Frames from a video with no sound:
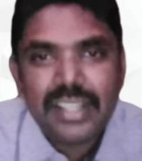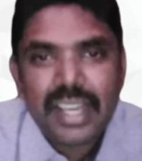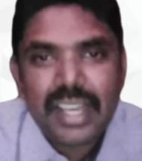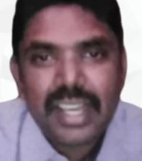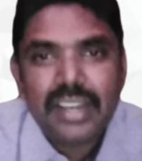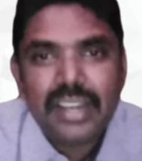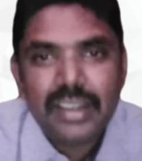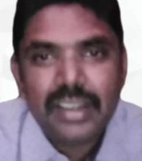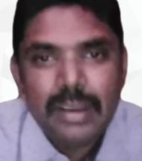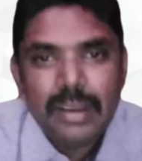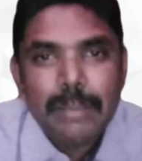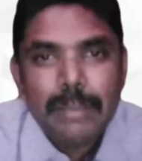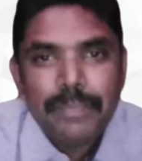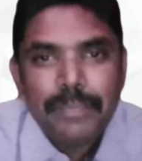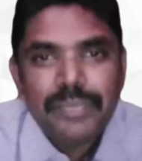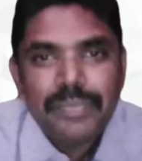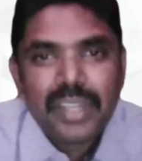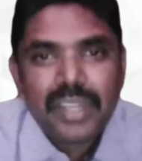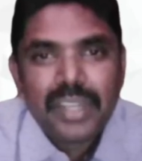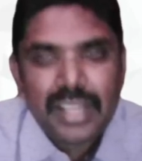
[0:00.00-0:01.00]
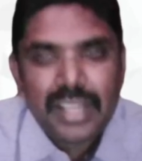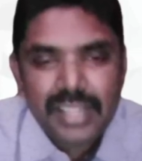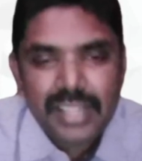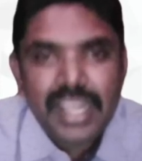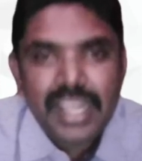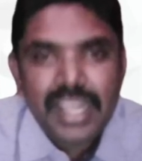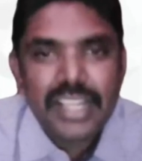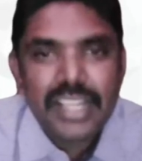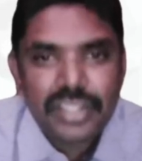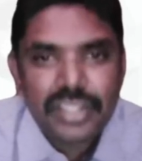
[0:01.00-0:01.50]
that as a
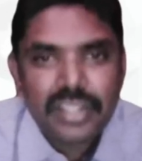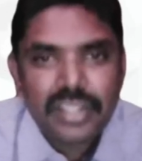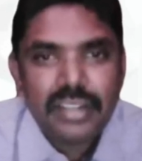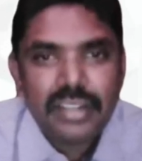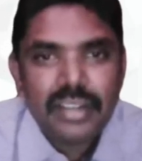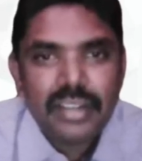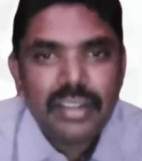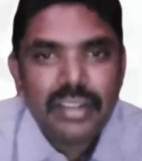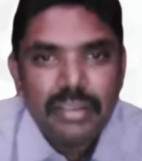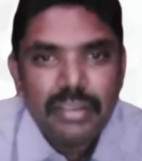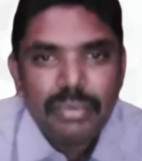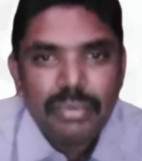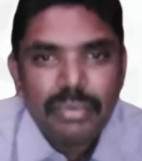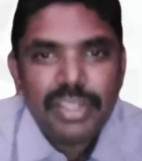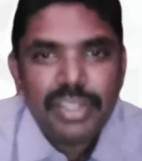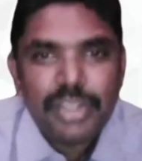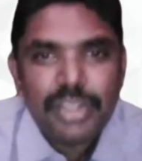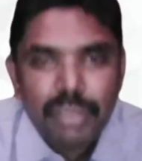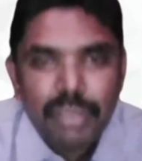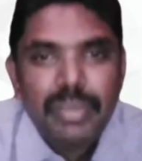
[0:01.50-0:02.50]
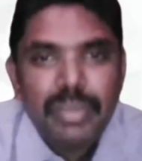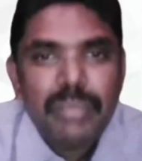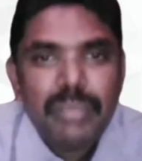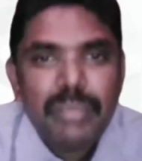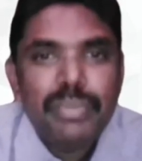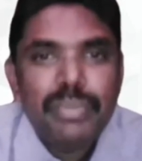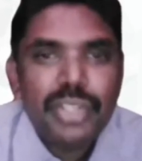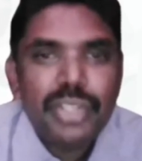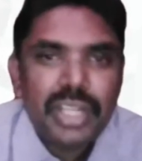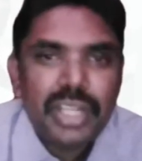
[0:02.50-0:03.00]
nation we should be
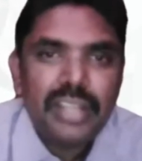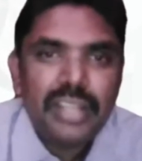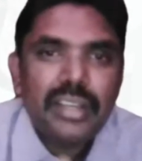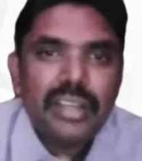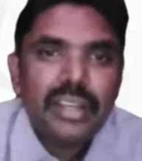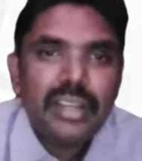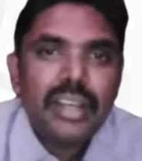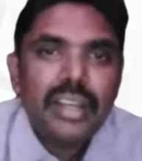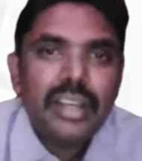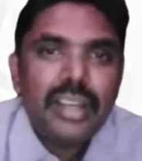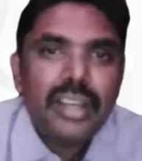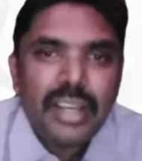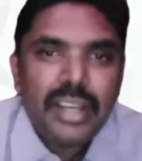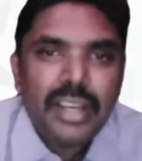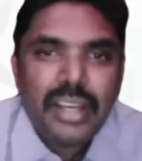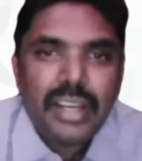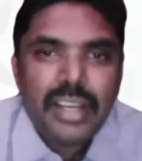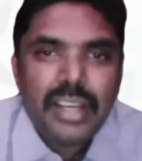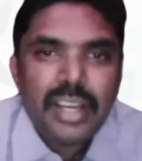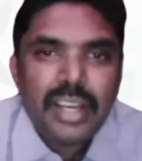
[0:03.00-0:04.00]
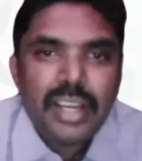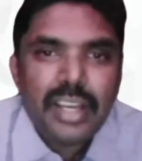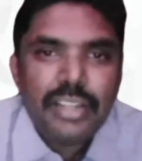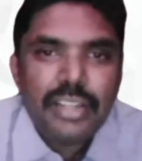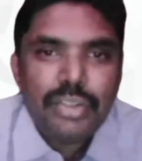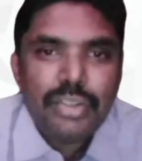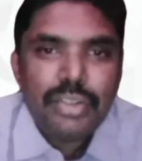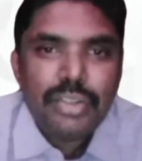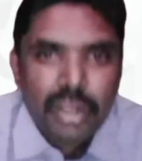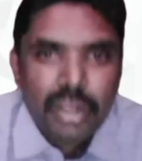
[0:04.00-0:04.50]
pushing
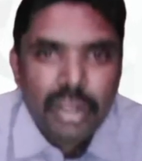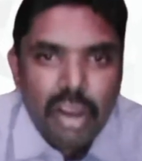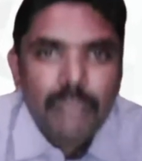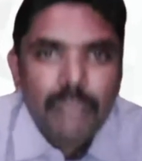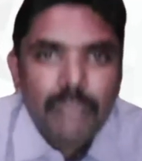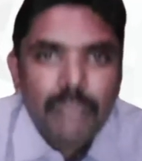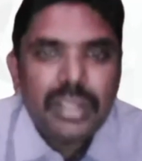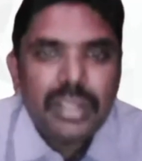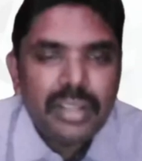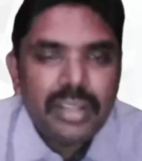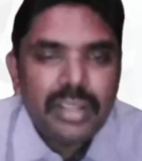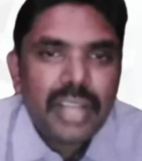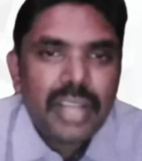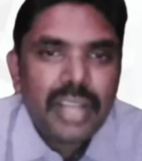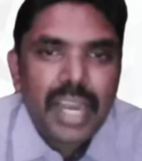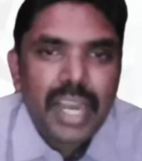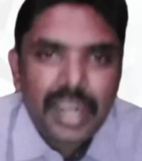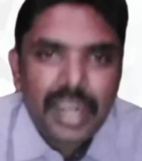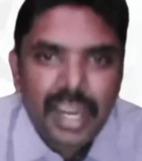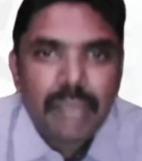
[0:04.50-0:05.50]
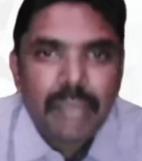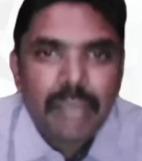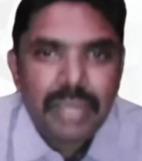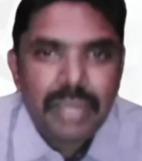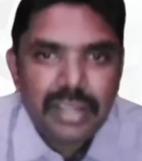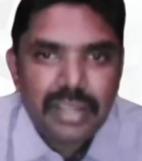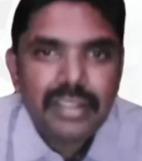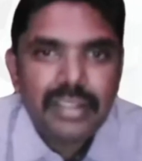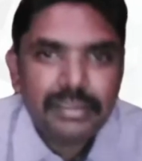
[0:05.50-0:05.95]
to adopt and adapt.